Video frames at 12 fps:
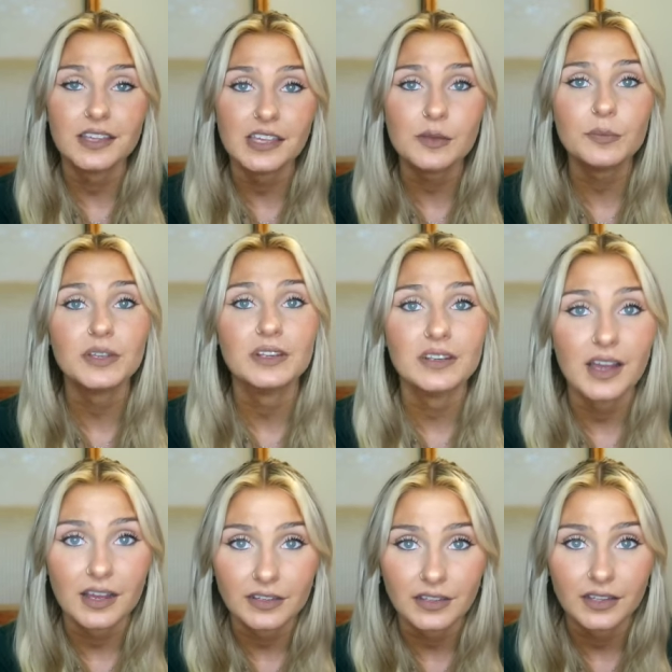keep
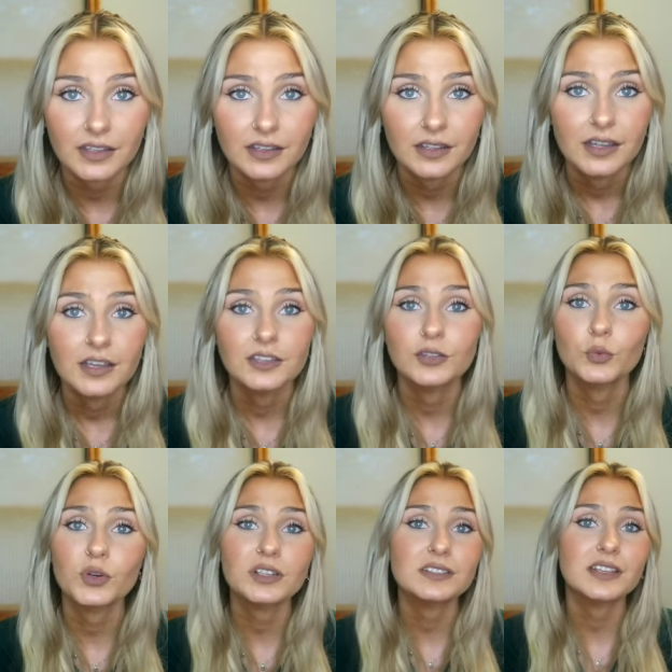knocking. The
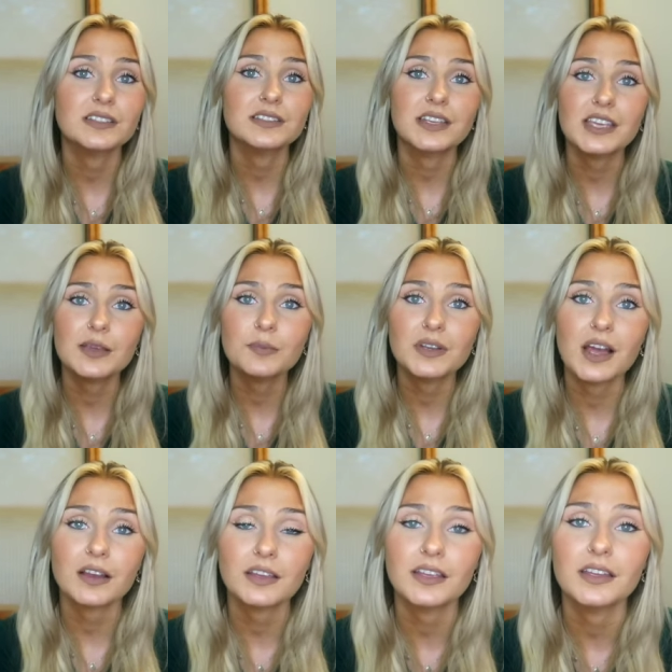word says, keep
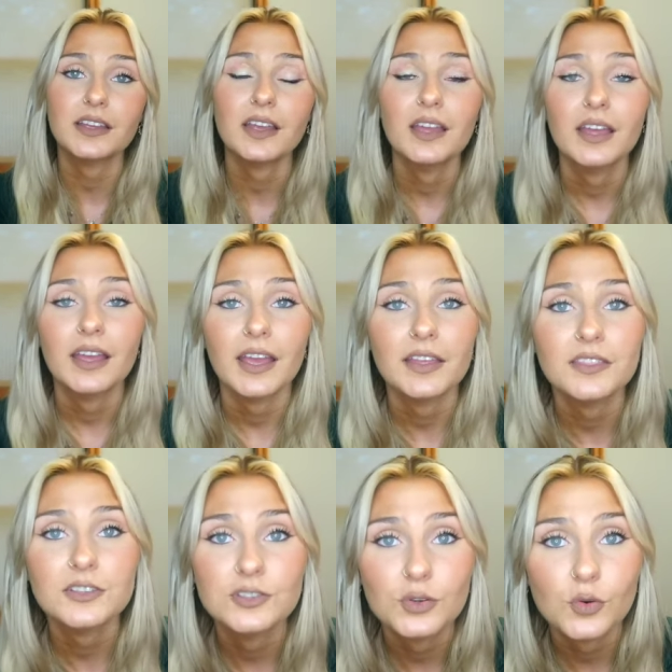knocking
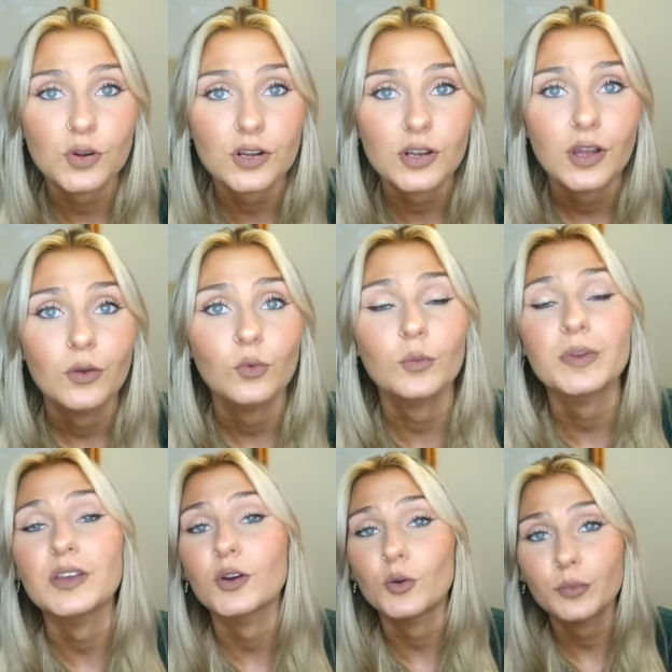and the door will
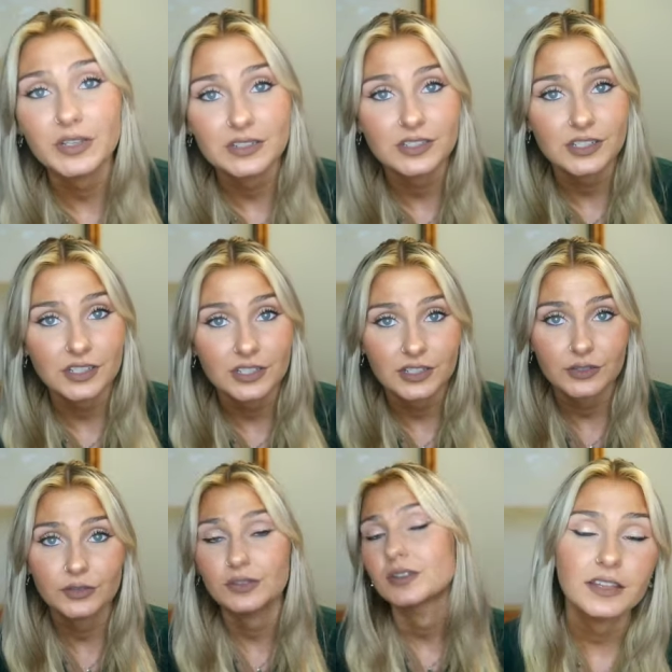be open to you.